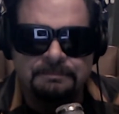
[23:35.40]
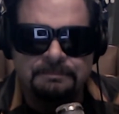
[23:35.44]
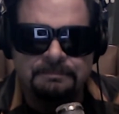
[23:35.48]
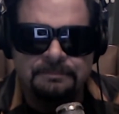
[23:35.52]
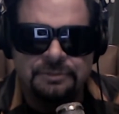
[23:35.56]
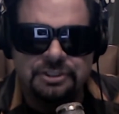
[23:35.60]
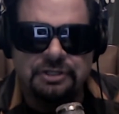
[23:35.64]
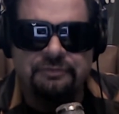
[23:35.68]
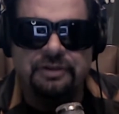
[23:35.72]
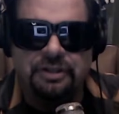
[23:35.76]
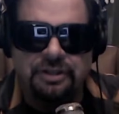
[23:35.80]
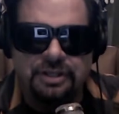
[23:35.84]

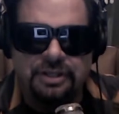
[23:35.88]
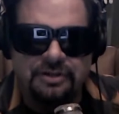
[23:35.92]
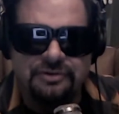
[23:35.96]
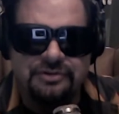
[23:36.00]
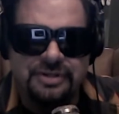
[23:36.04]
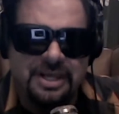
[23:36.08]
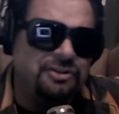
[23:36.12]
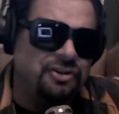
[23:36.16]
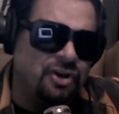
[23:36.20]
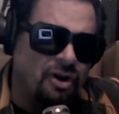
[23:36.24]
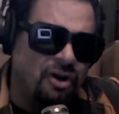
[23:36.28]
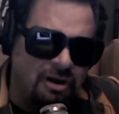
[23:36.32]
Civilians,
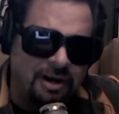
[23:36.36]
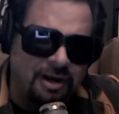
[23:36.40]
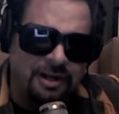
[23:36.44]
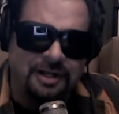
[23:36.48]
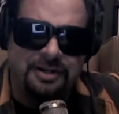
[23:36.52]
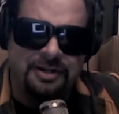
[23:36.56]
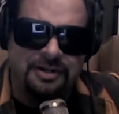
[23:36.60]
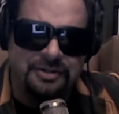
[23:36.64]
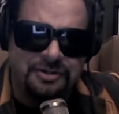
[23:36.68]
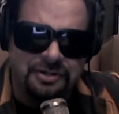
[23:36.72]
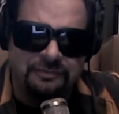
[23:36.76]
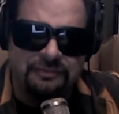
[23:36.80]
they
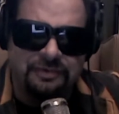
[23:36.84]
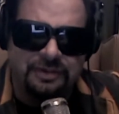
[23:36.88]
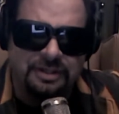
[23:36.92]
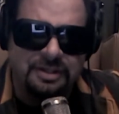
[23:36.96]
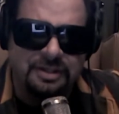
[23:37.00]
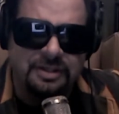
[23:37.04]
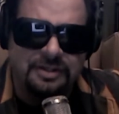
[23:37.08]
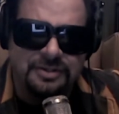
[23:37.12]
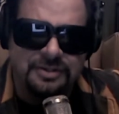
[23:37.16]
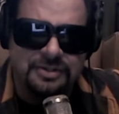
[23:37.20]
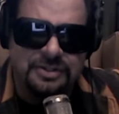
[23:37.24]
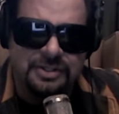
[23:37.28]
targeted
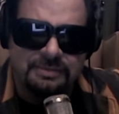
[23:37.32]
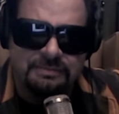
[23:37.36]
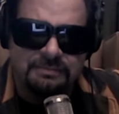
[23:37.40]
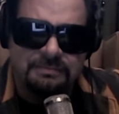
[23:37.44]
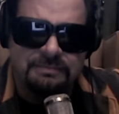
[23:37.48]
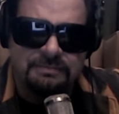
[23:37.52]
civilians.